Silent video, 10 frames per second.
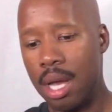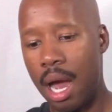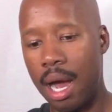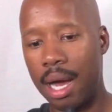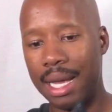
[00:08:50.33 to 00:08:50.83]

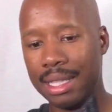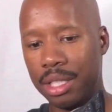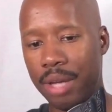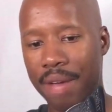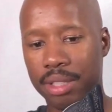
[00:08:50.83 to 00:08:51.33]
And
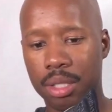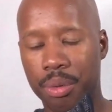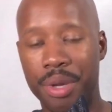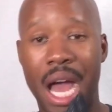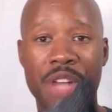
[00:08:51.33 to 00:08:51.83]
then you have the
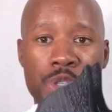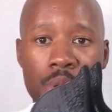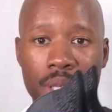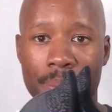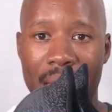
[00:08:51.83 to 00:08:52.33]
little notch
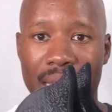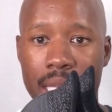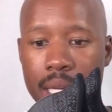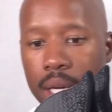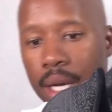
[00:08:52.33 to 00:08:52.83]
on the back
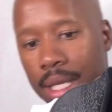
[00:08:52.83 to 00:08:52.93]
here,